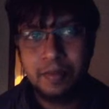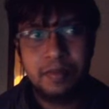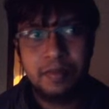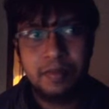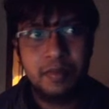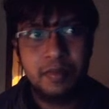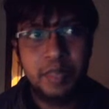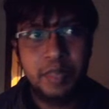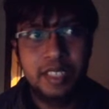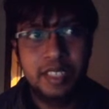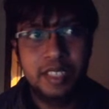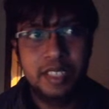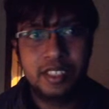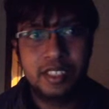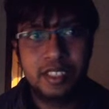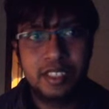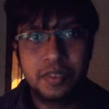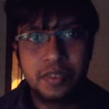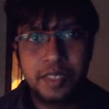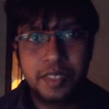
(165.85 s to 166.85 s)
page of
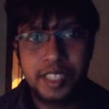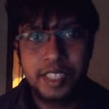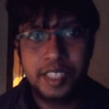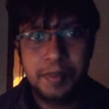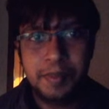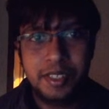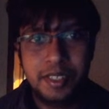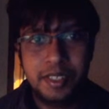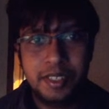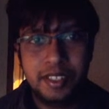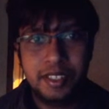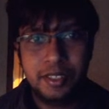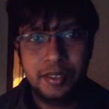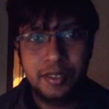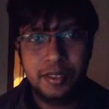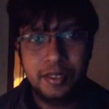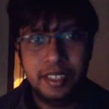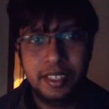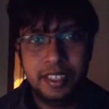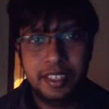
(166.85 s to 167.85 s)
a chapter, so I
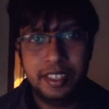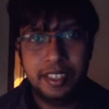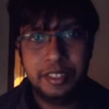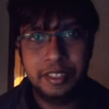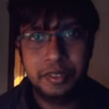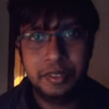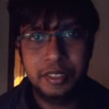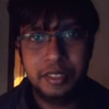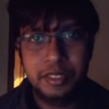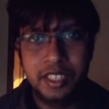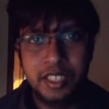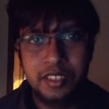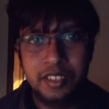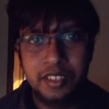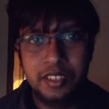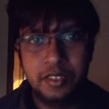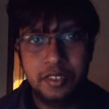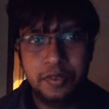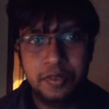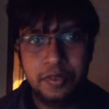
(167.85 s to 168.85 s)
like to start off
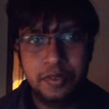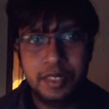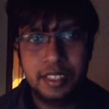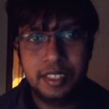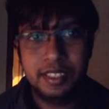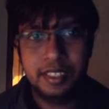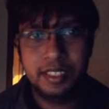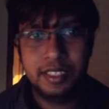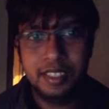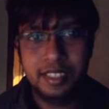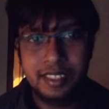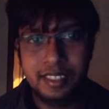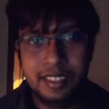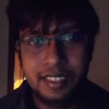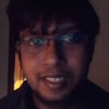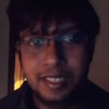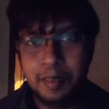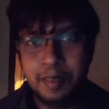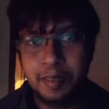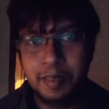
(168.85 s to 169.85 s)
with the
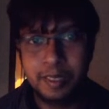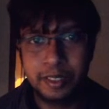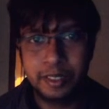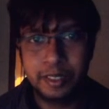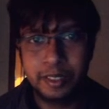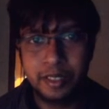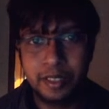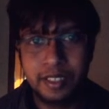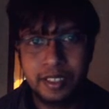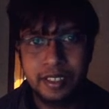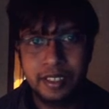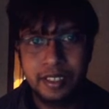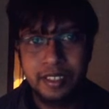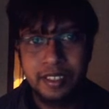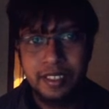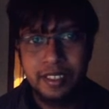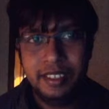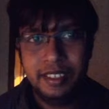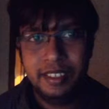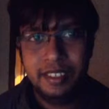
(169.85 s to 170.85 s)
establishing shot.
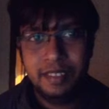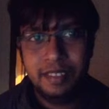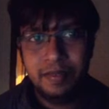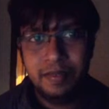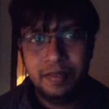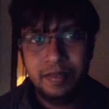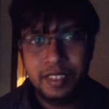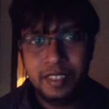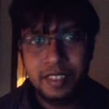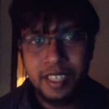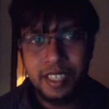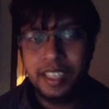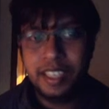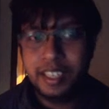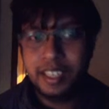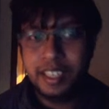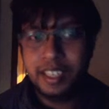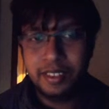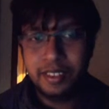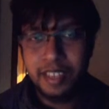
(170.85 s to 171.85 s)
I'll get to the
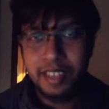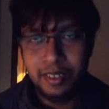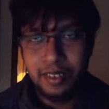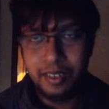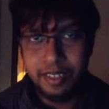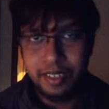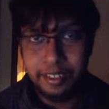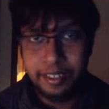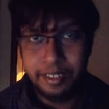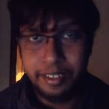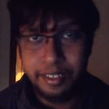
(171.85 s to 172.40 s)
dialogue later.